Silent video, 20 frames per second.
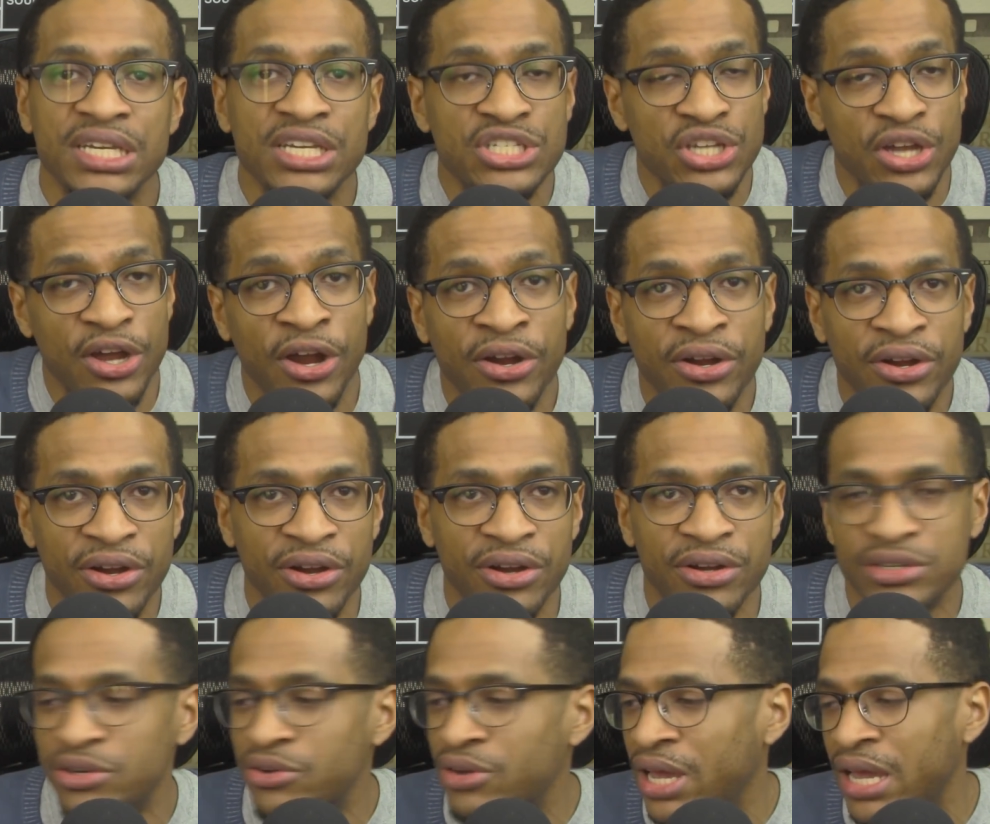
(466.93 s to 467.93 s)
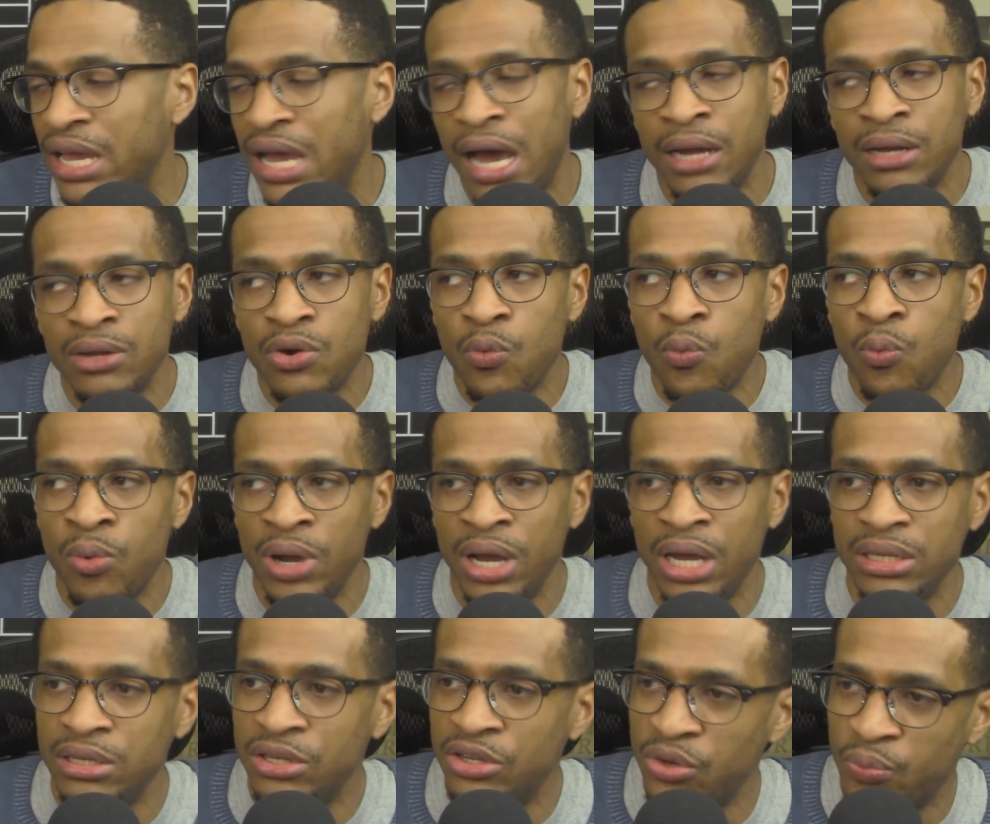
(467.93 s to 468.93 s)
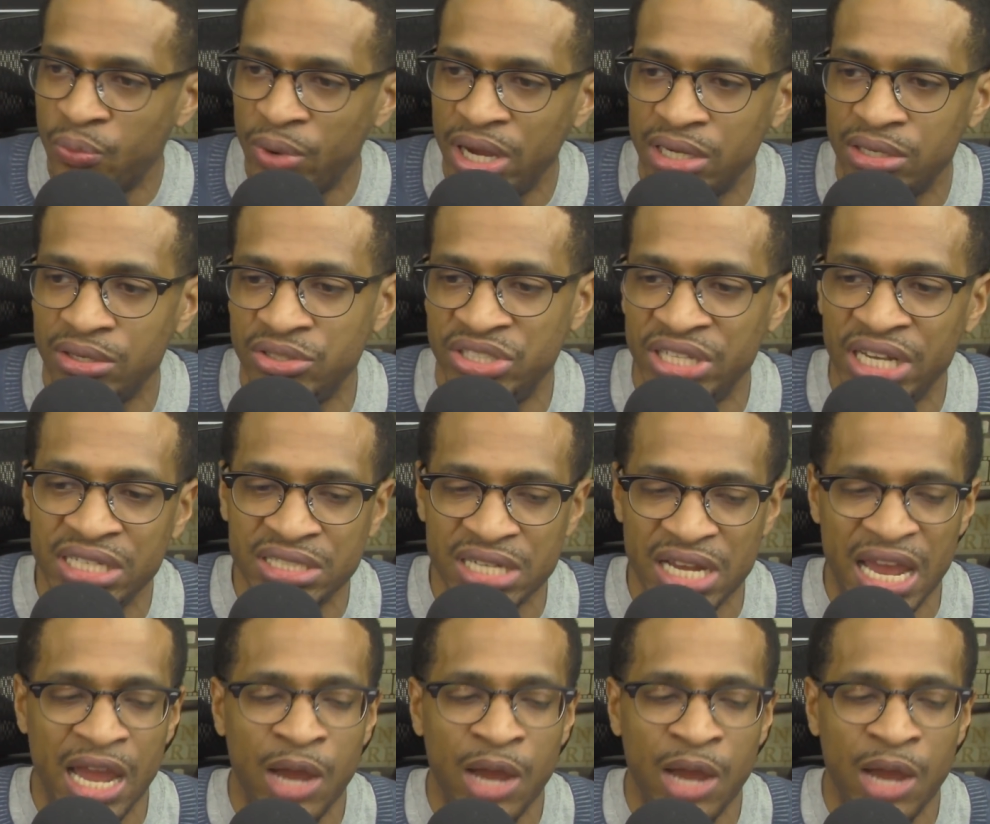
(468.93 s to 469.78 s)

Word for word: It's earned, okay? I don't want the director, J J.